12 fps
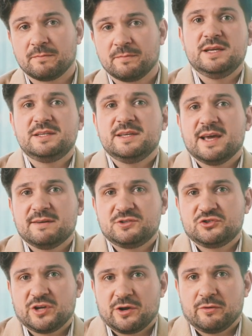ETFs
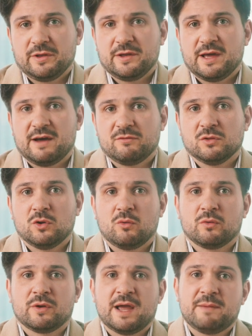generally have lower